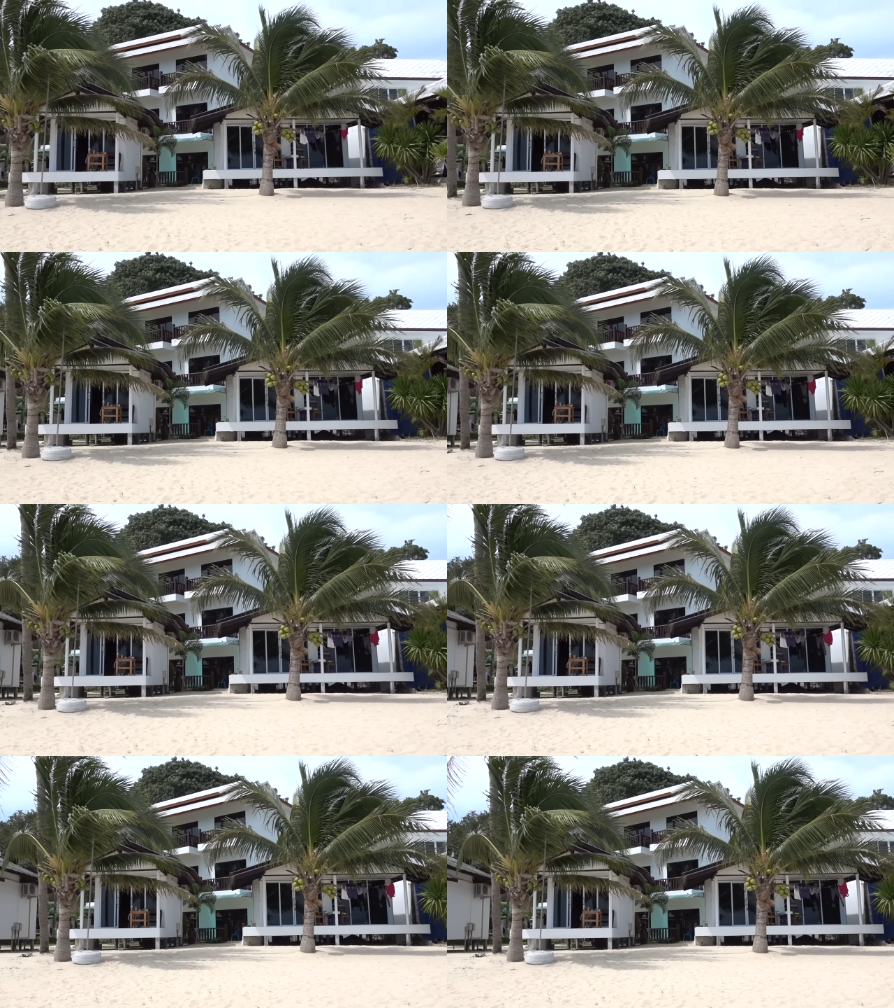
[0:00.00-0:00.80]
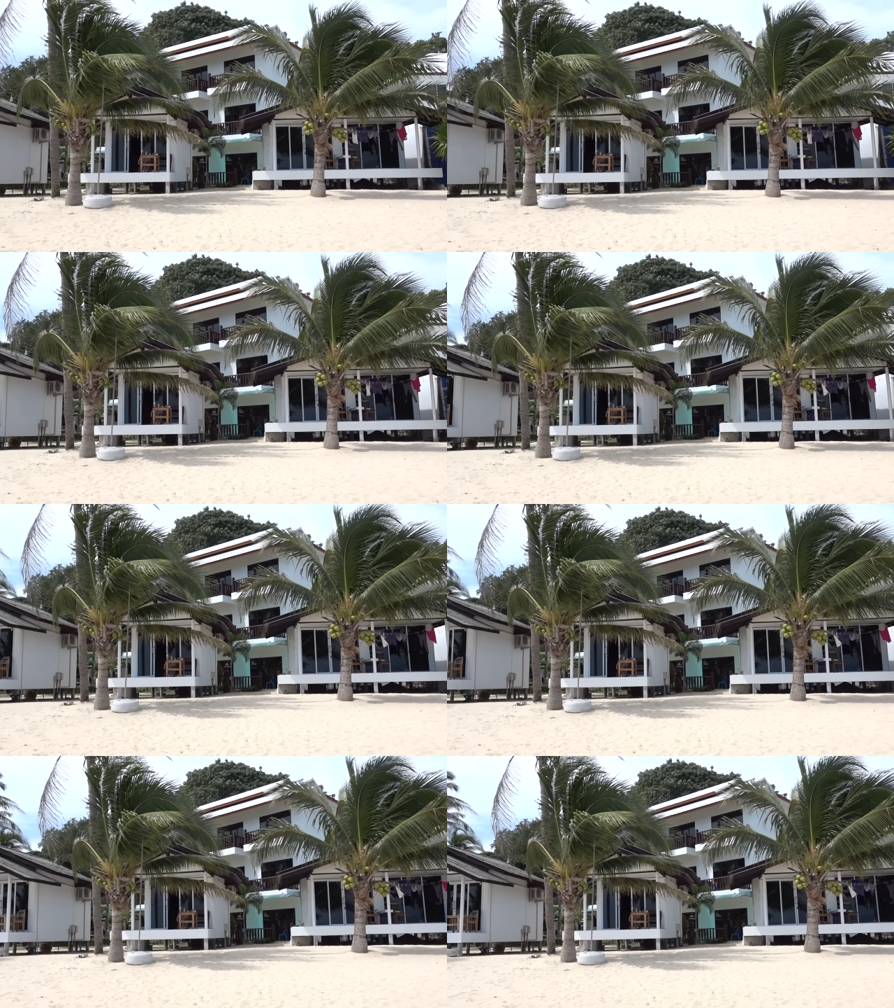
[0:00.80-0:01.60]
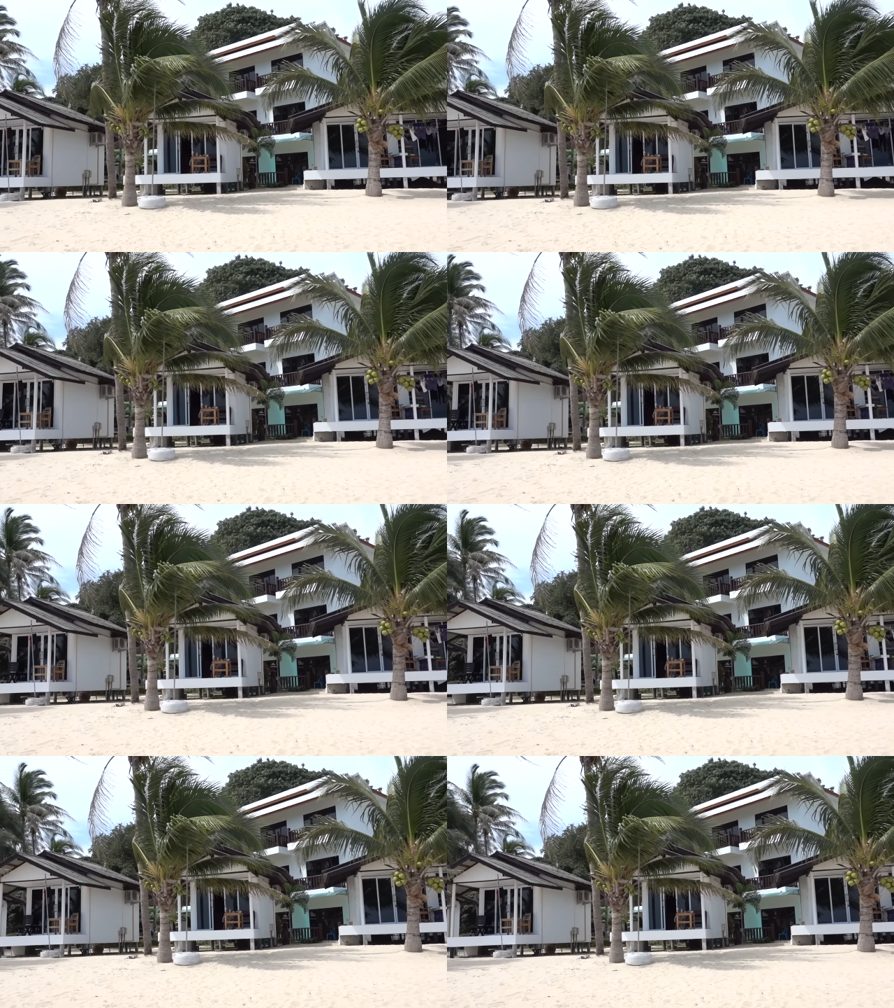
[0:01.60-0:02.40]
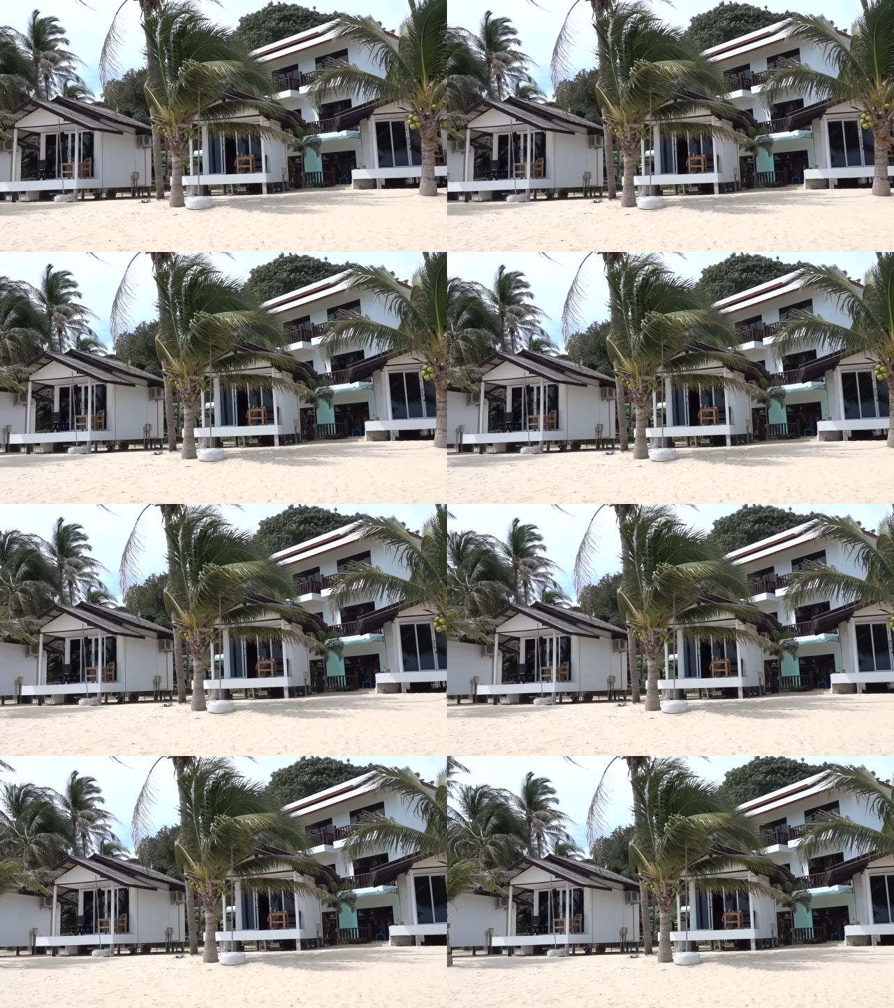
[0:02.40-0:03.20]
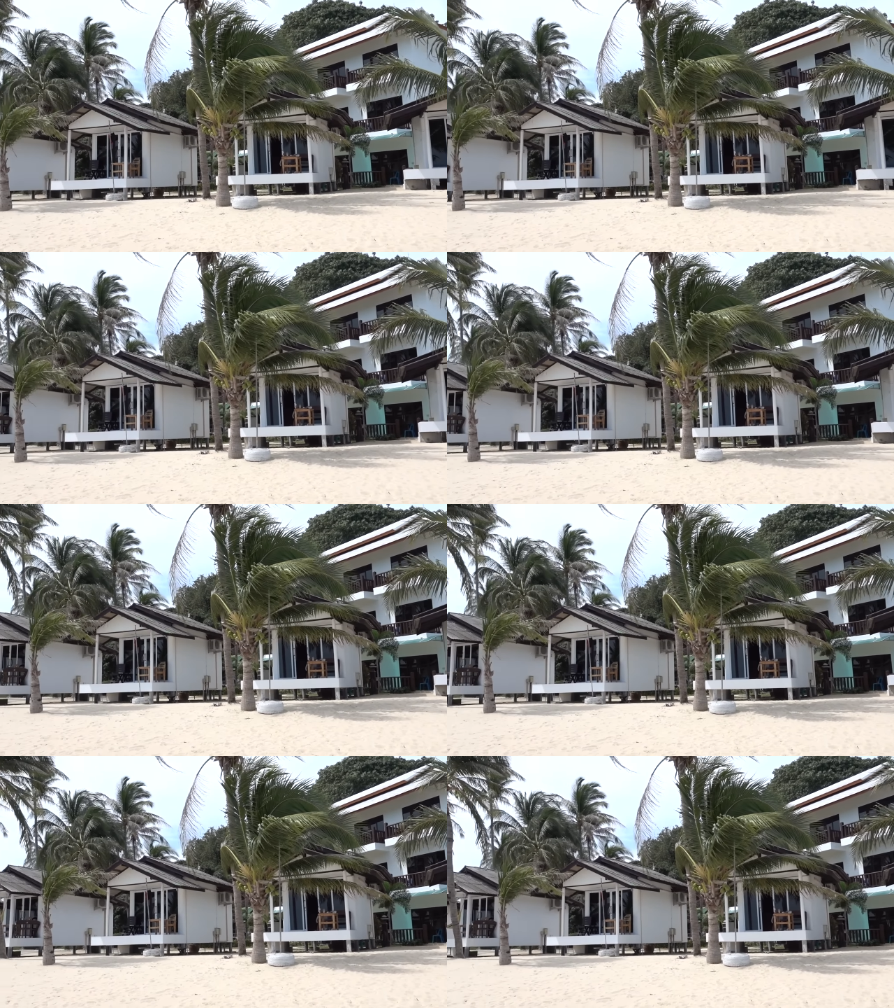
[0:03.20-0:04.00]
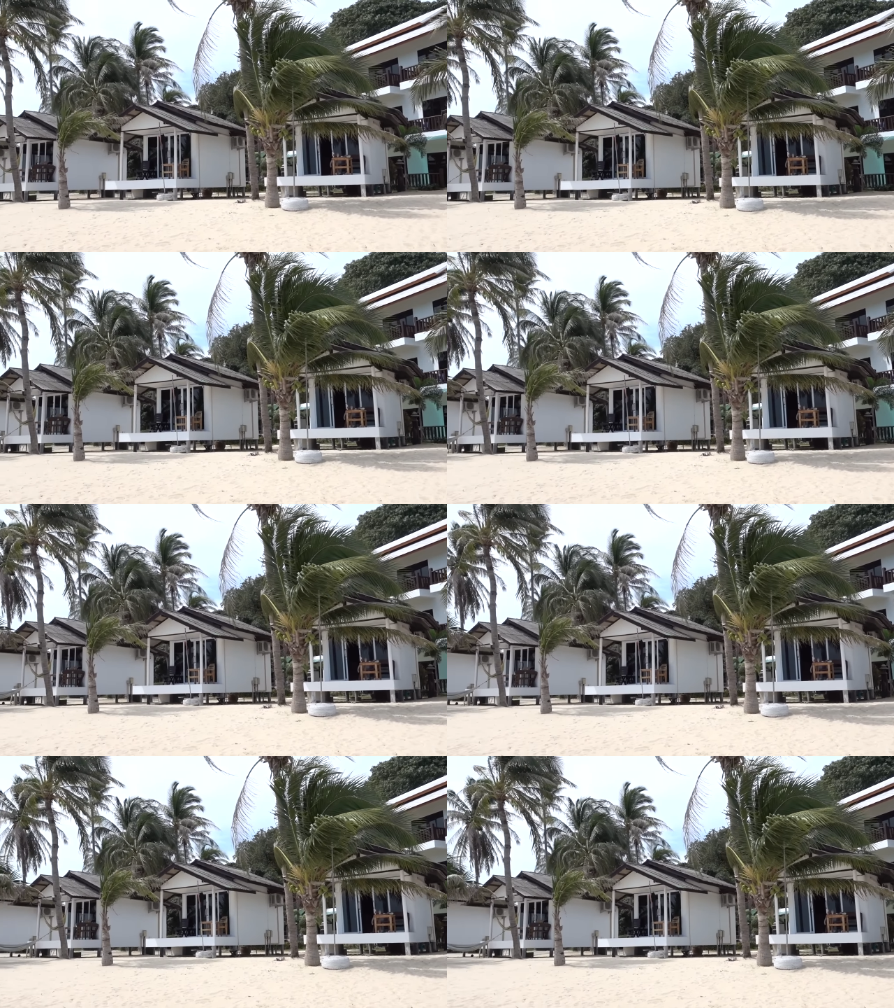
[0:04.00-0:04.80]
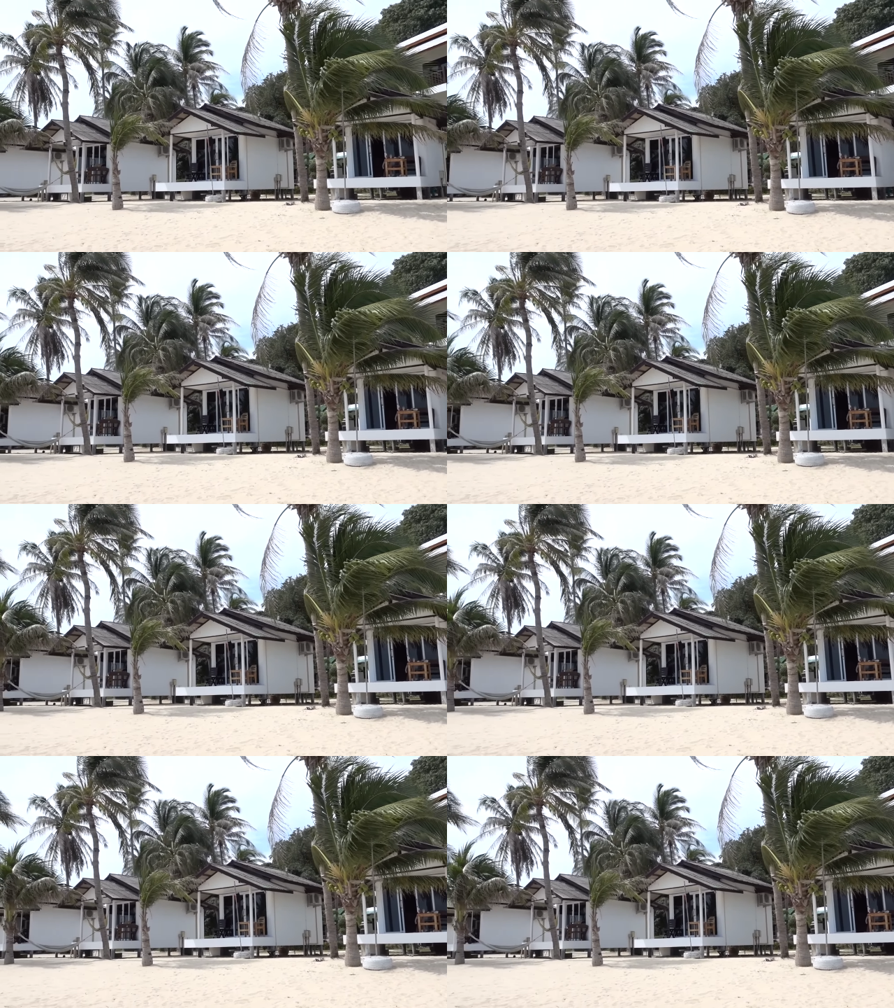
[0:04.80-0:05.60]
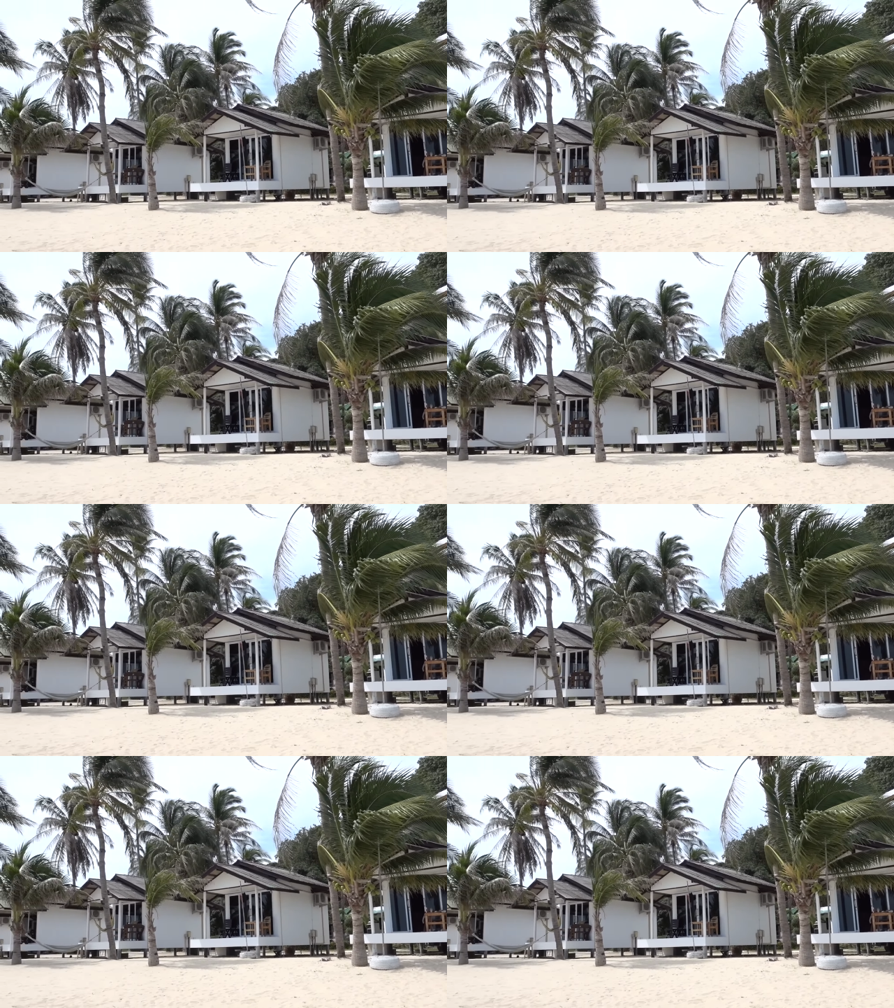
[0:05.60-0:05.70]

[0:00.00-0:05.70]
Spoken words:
No face is visible, so there are no lips to read.